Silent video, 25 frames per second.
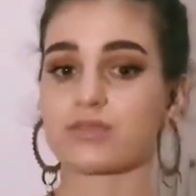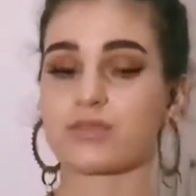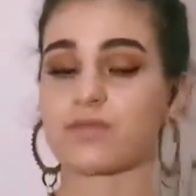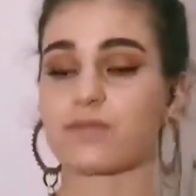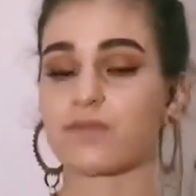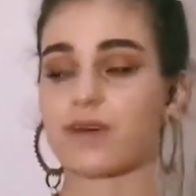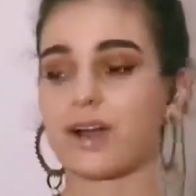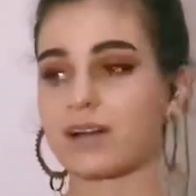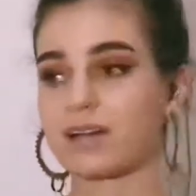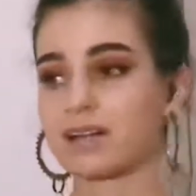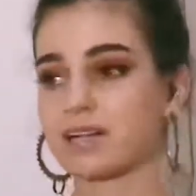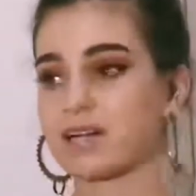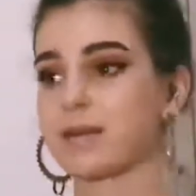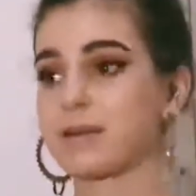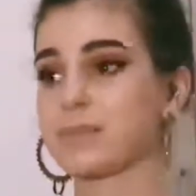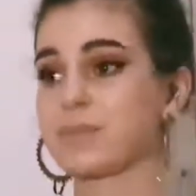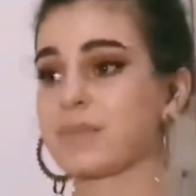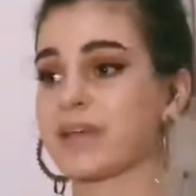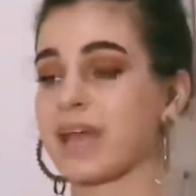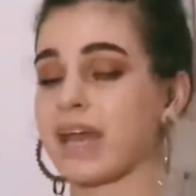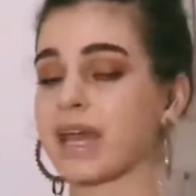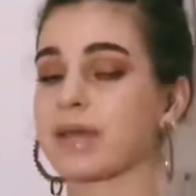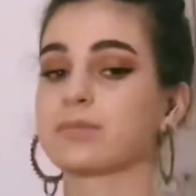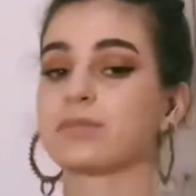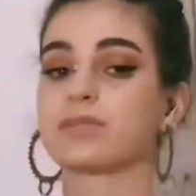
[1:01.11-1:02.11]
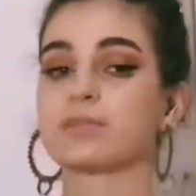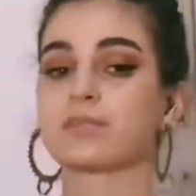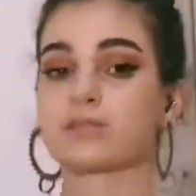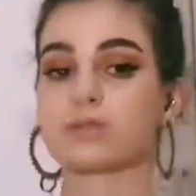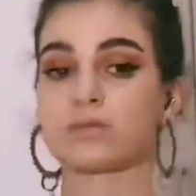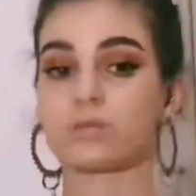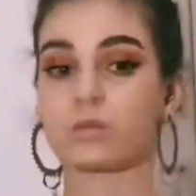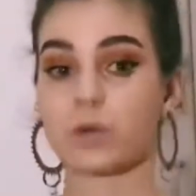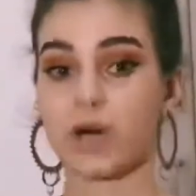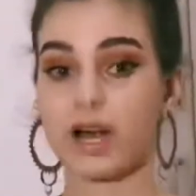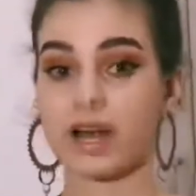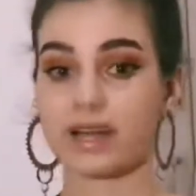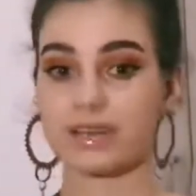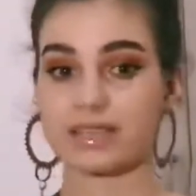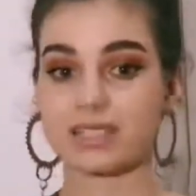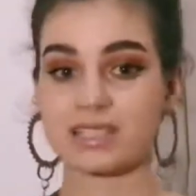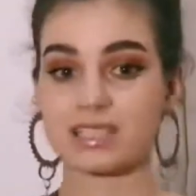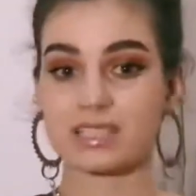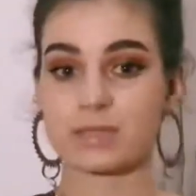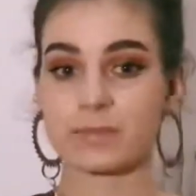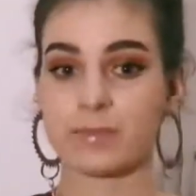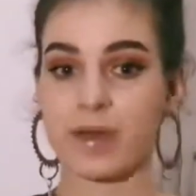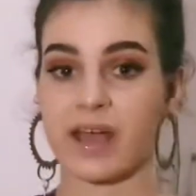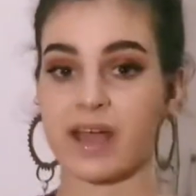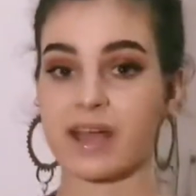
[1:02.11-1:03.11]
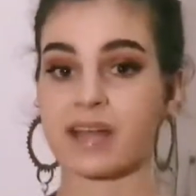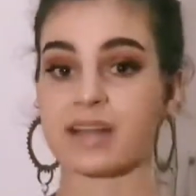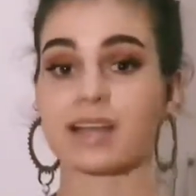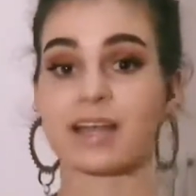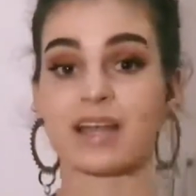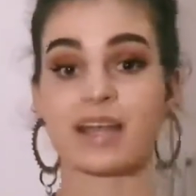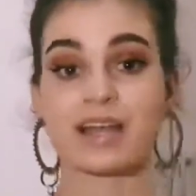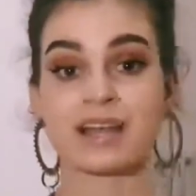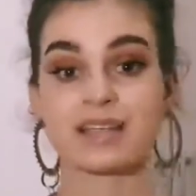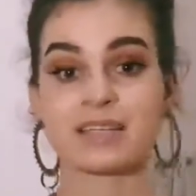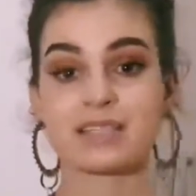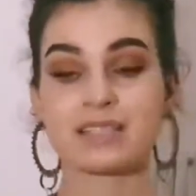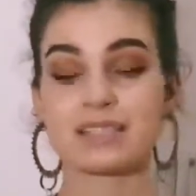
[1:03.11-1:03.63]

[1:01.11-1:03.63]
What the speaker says: finally be able to work in Spain is